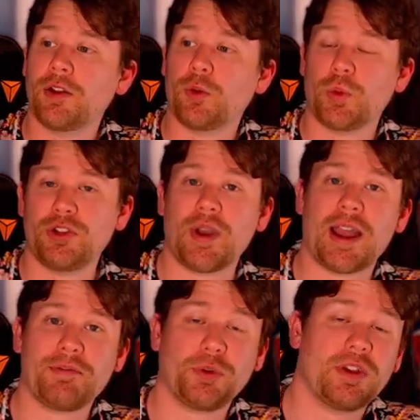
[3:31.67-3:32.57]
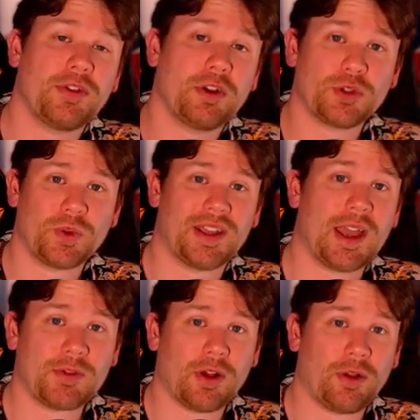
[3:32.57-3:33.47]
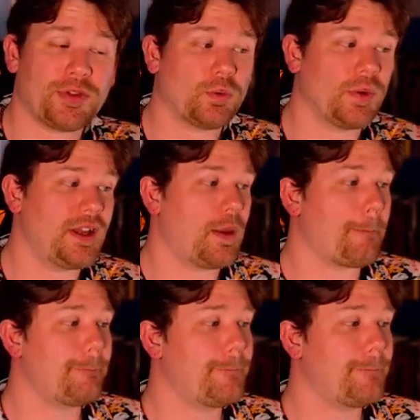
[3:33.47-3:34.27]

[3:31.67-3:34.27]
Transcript: we do have 3 of those. We kept all 3,